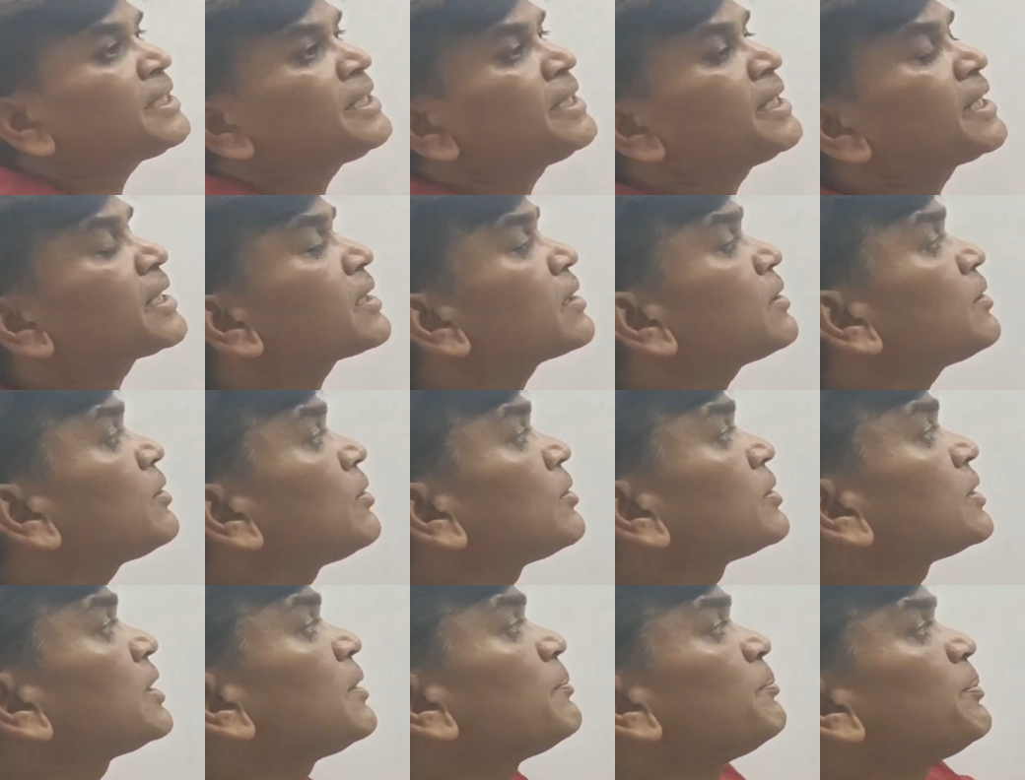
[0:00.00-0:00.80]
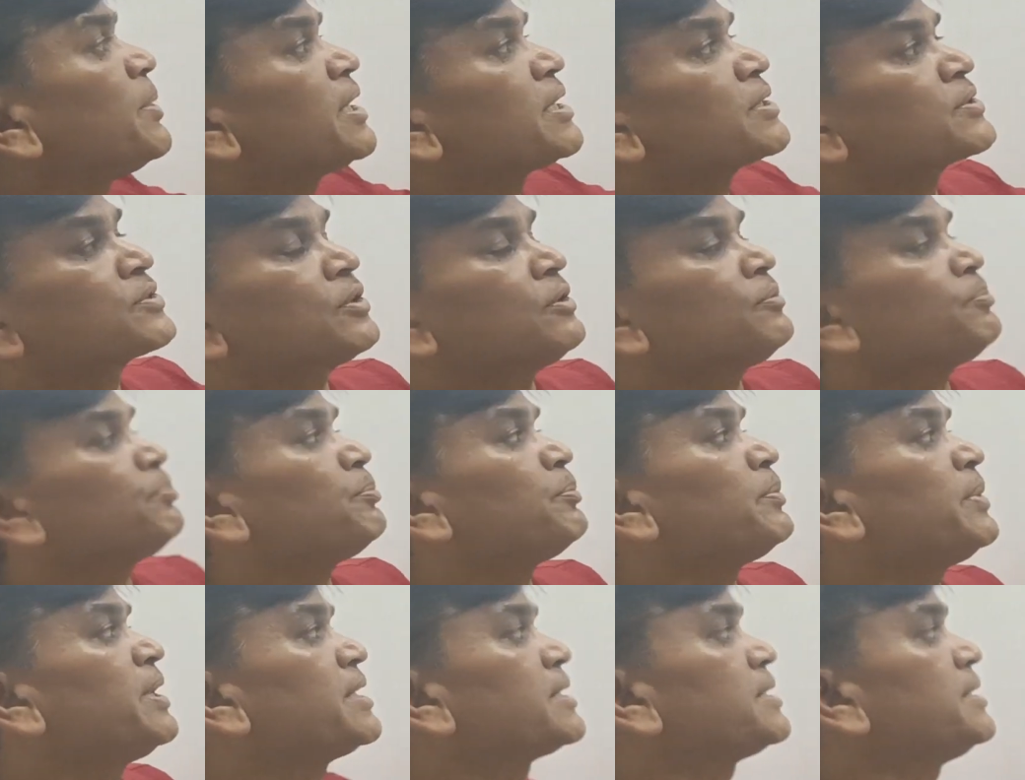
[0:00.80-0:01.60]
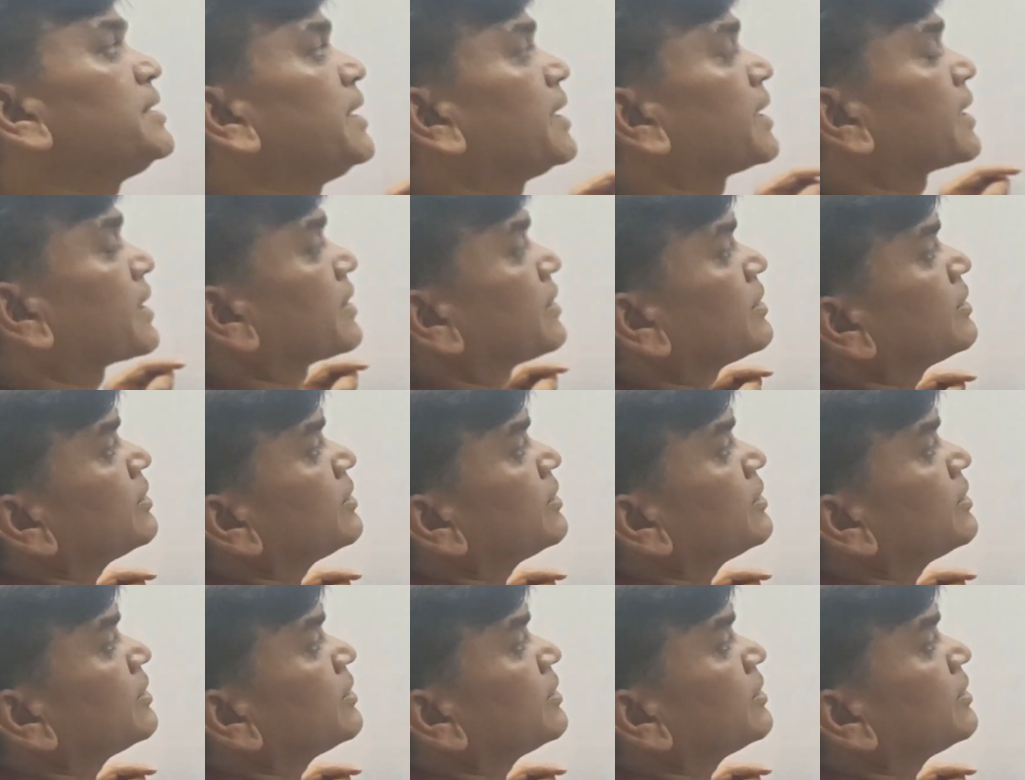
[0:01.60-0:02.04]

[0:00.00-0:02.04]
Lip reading: year on the base of base year,